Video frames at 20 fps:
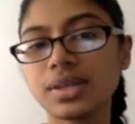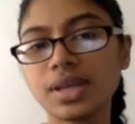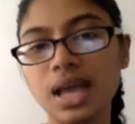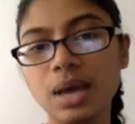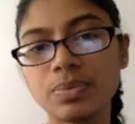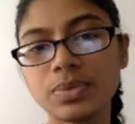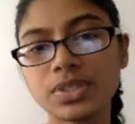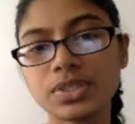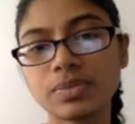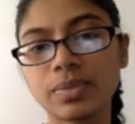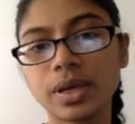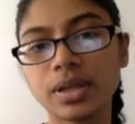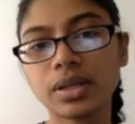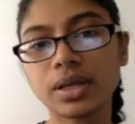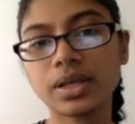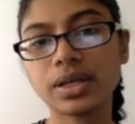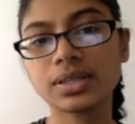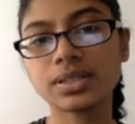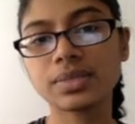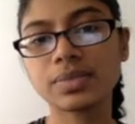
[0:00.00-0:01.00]
nothing
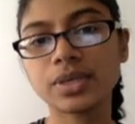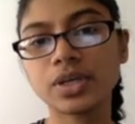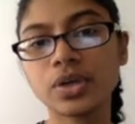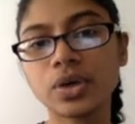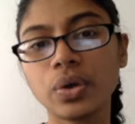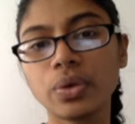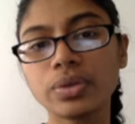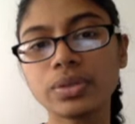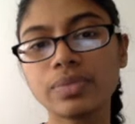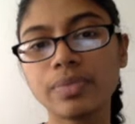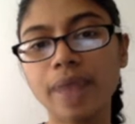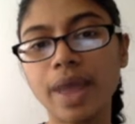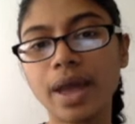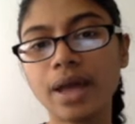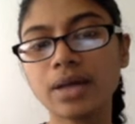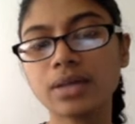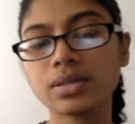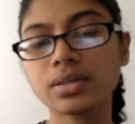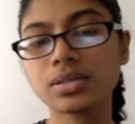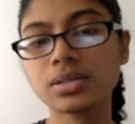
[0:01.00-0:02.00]
happens to my line except it
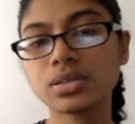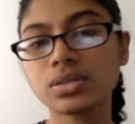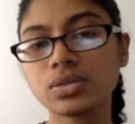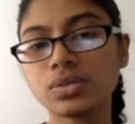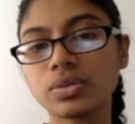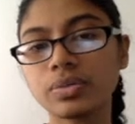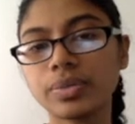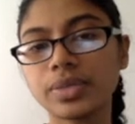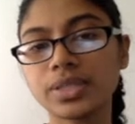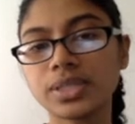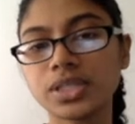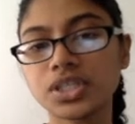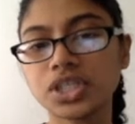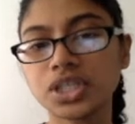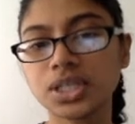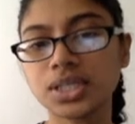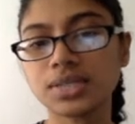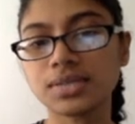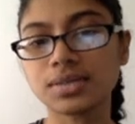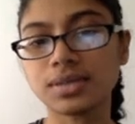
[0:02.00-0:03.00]
goes back to the
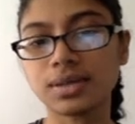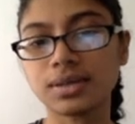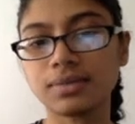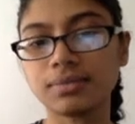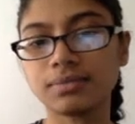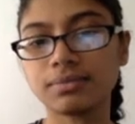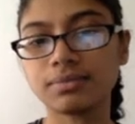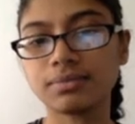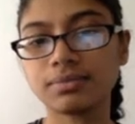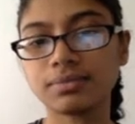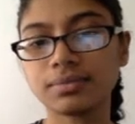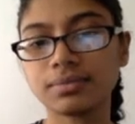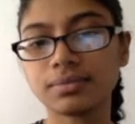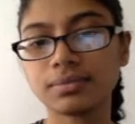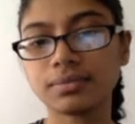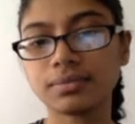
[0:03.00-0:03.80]
position it's in.